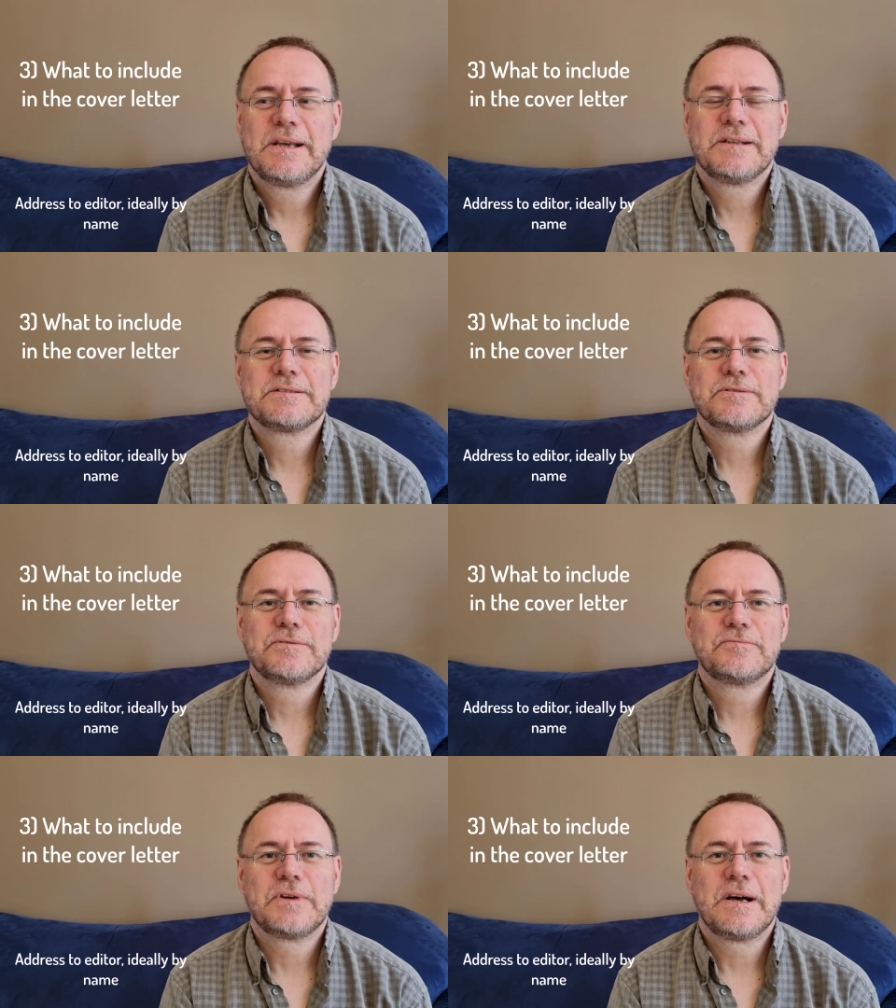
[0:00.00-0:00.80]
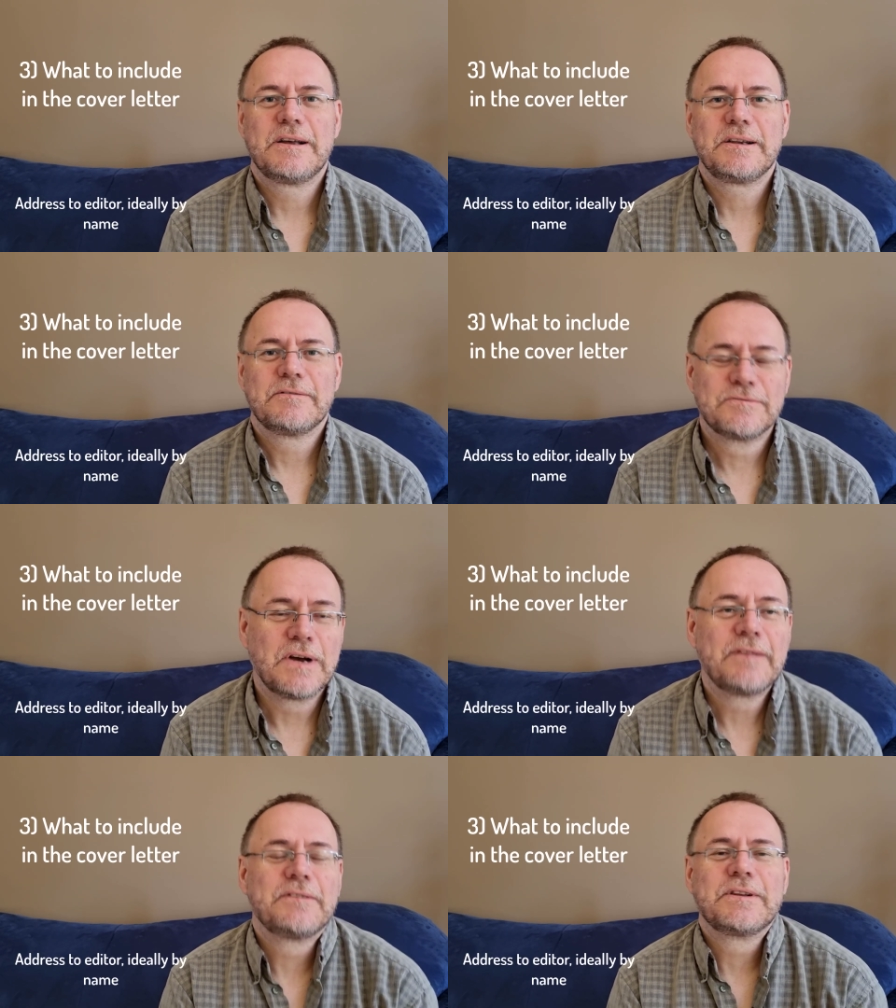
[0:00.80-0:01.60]
And so
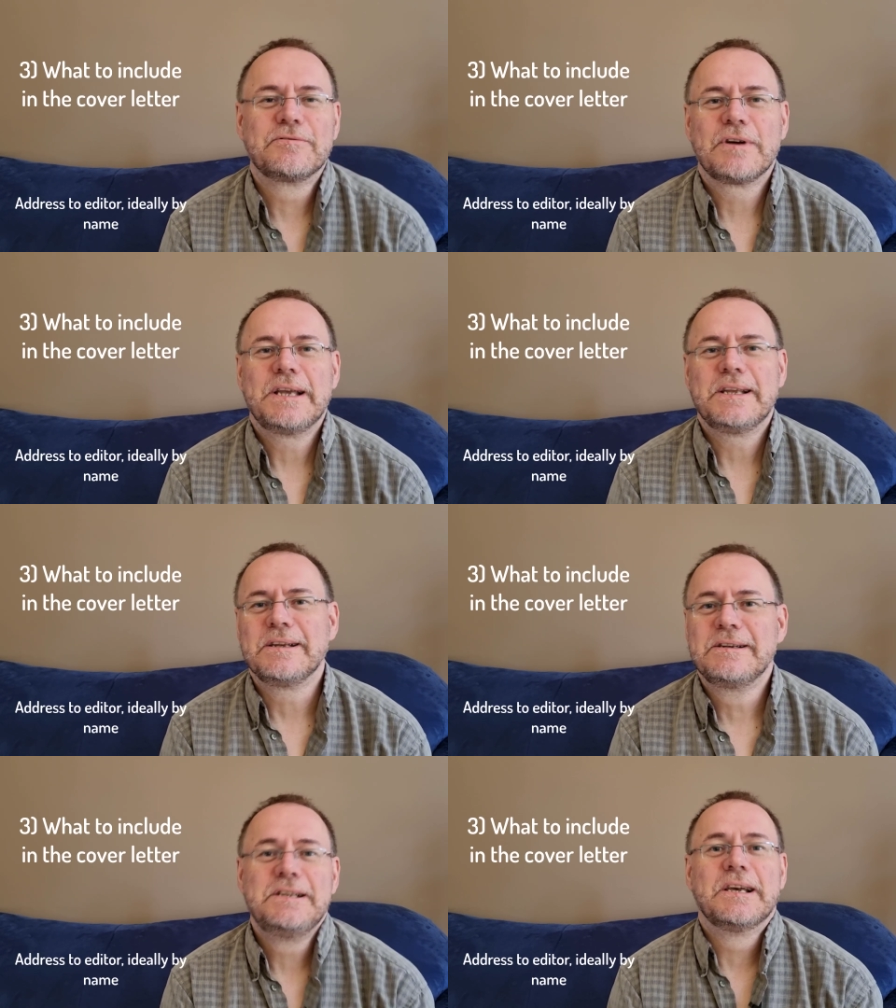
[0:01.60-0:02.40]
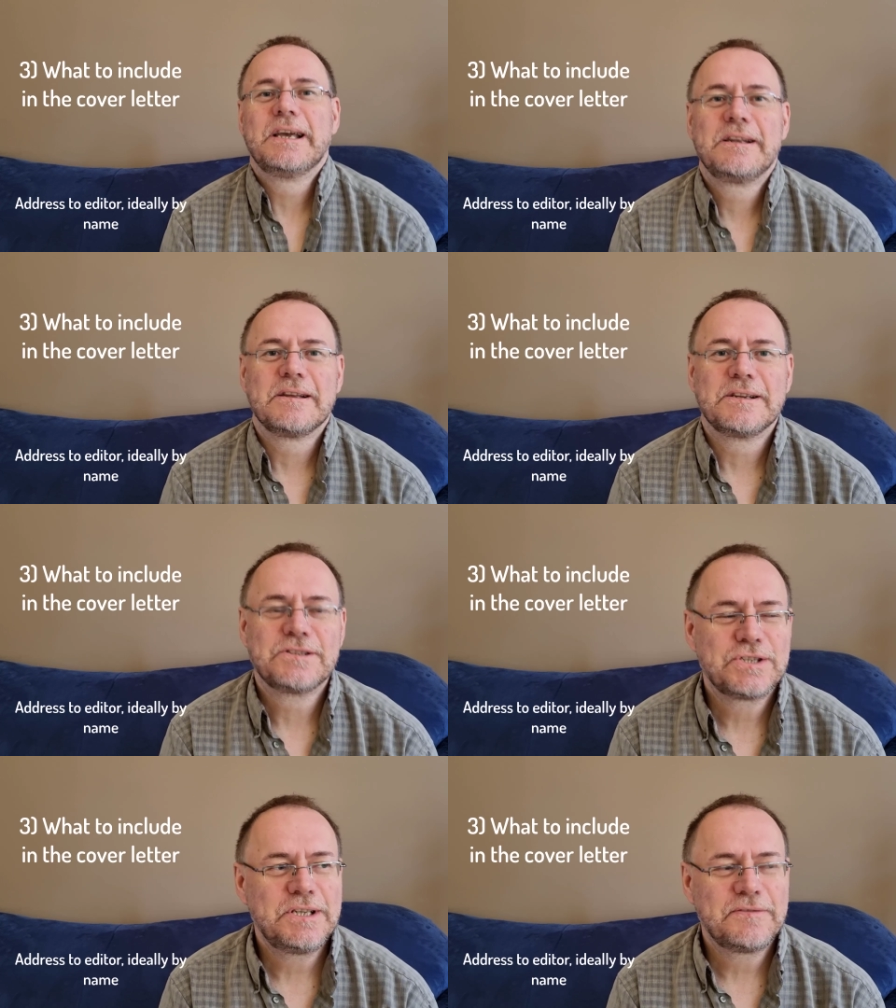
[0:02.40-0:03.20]
rather than writing Dear
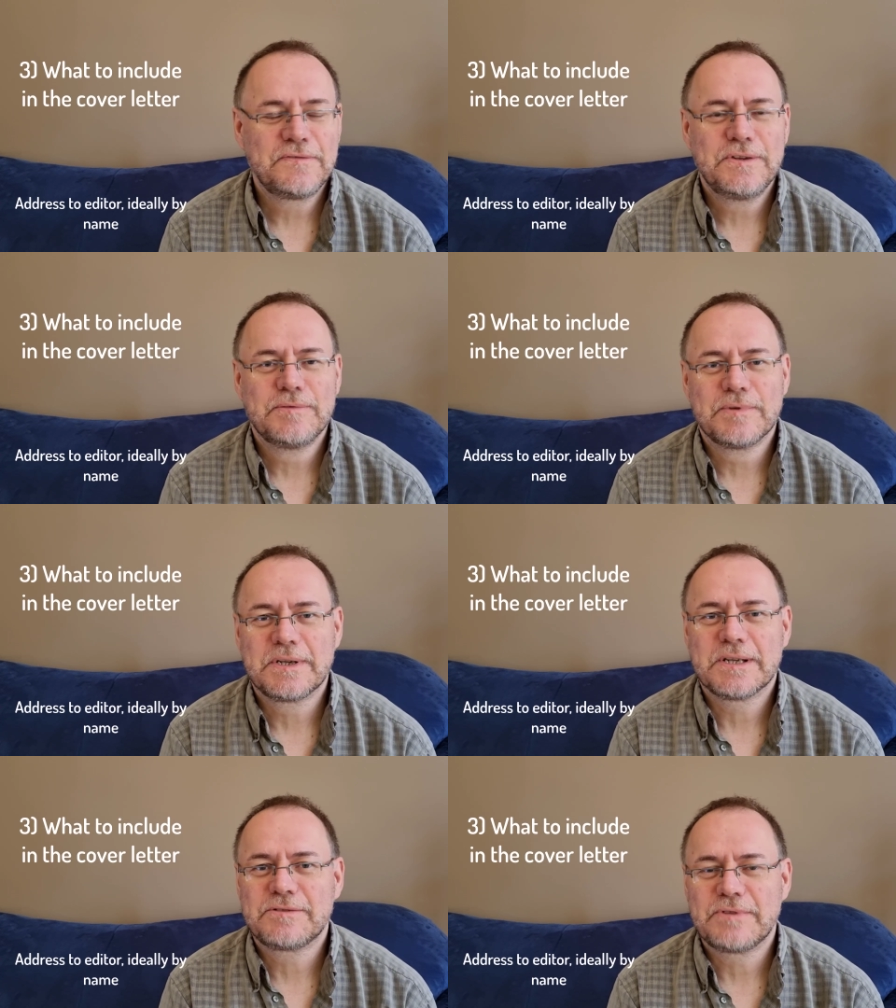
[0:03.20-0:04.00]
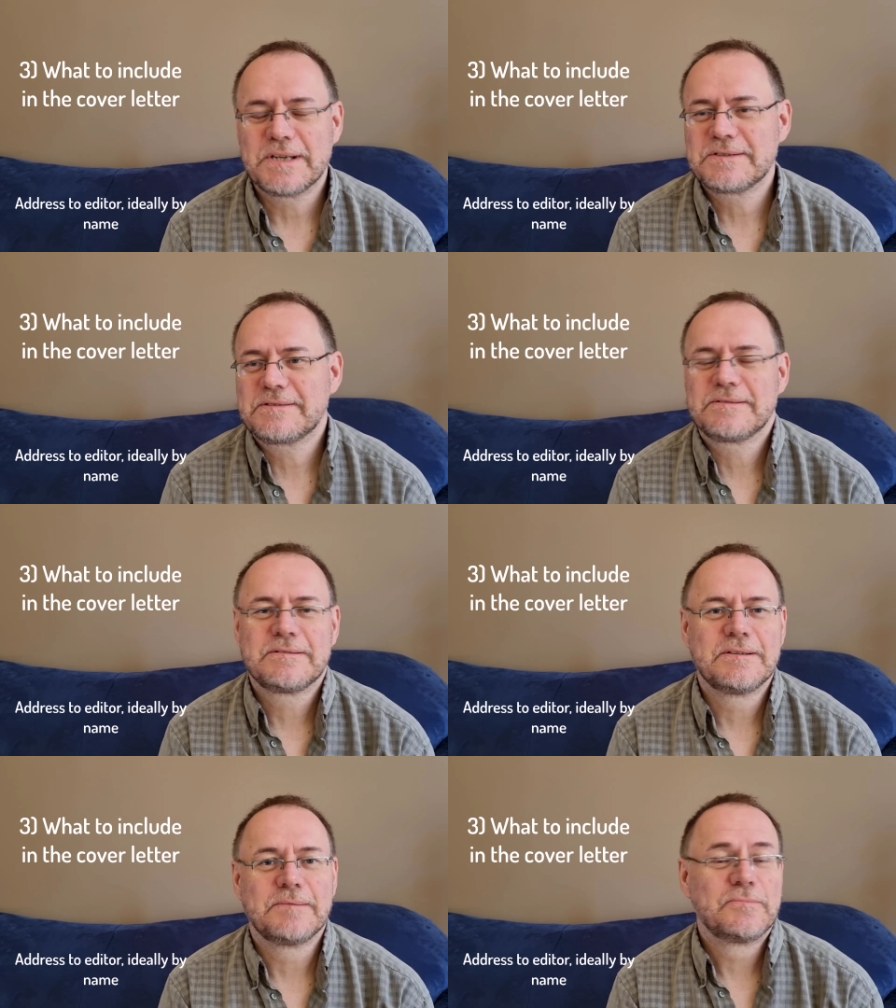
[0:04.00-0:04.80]
Editor-in-Chief, you would address
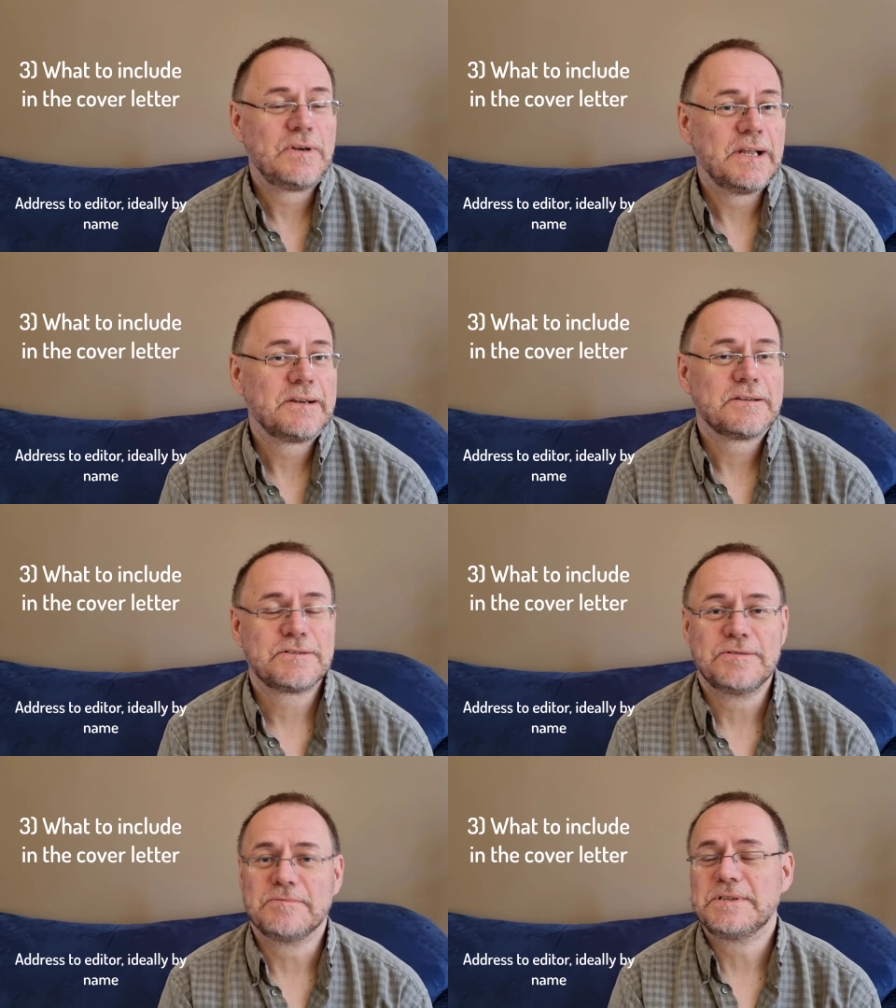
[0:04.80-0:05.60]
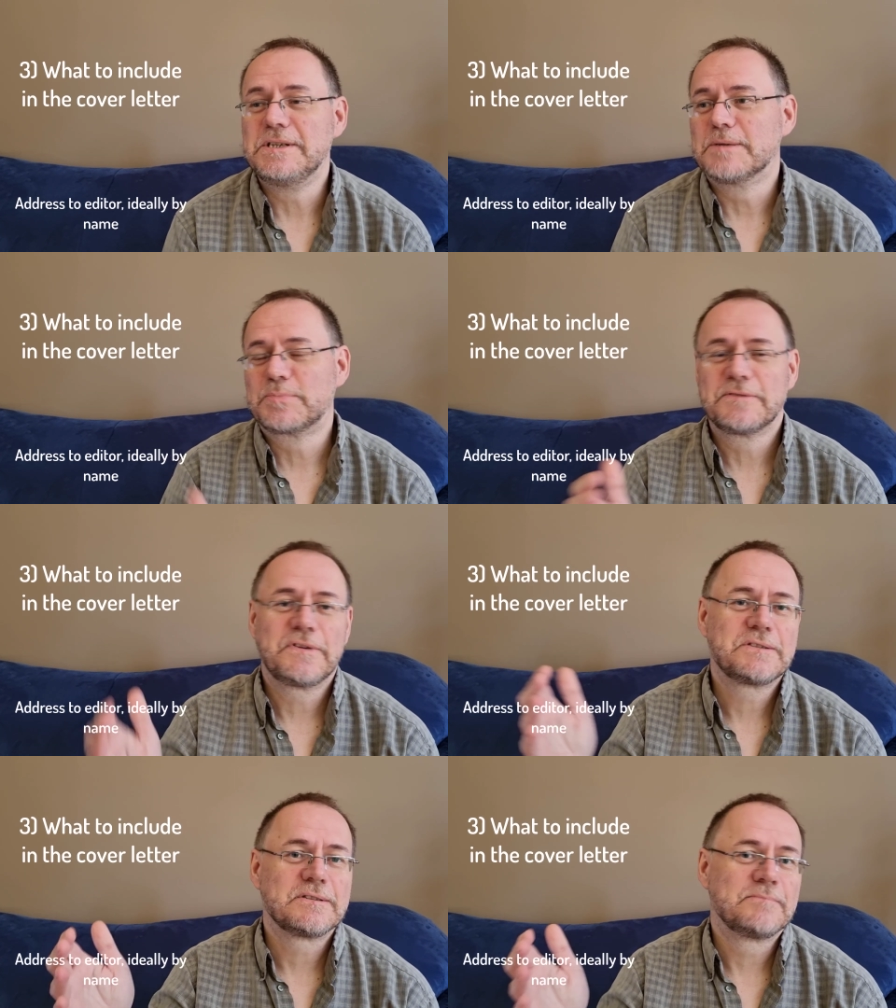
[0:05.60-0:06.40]
the letter to Dear
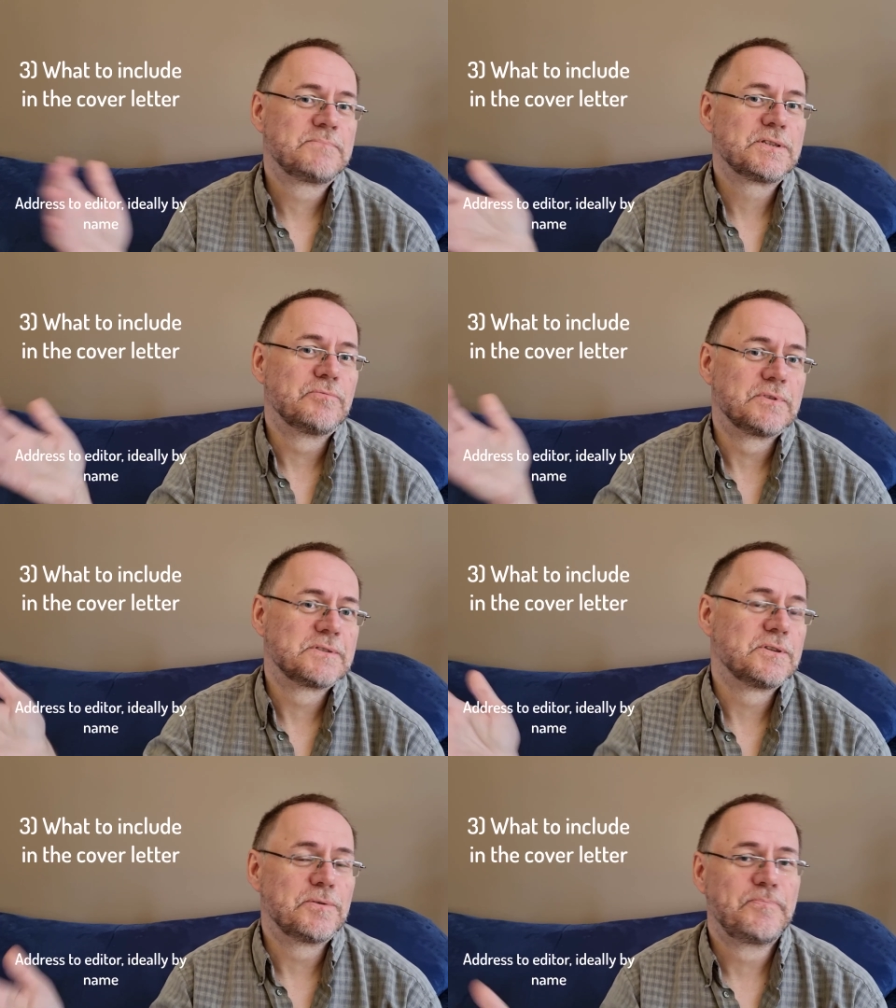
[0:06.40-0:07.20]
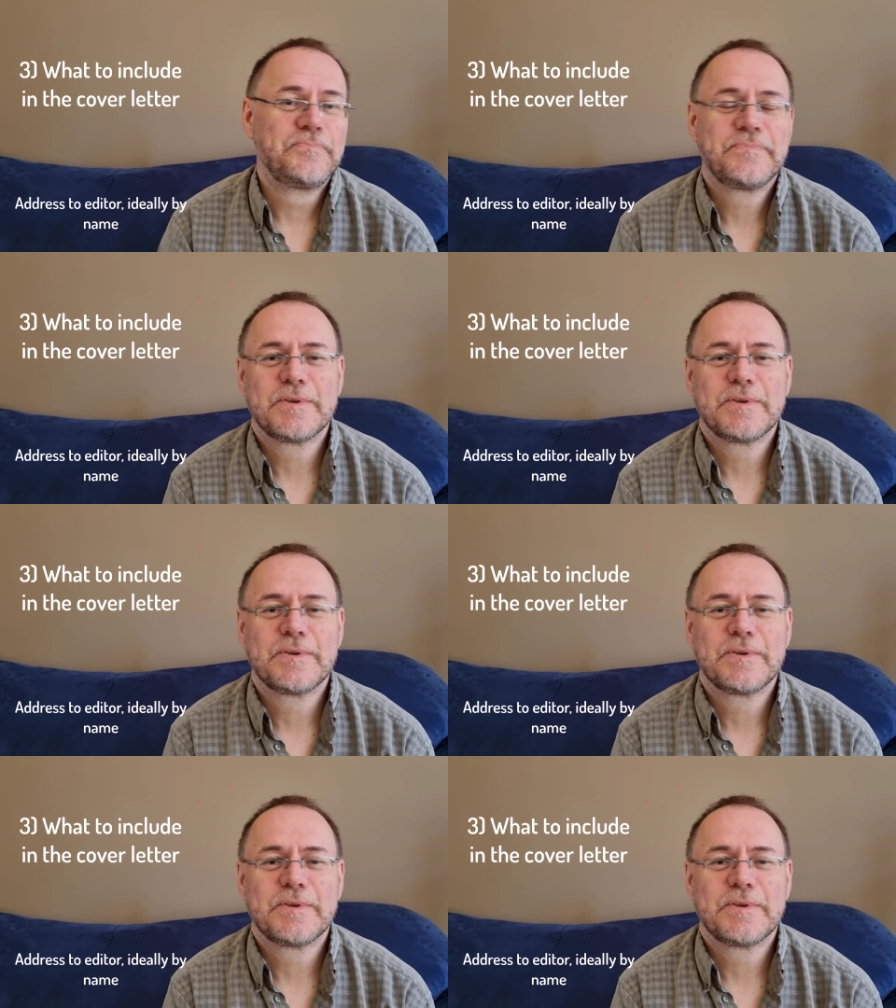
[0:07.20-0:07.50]
Professor so-and-so,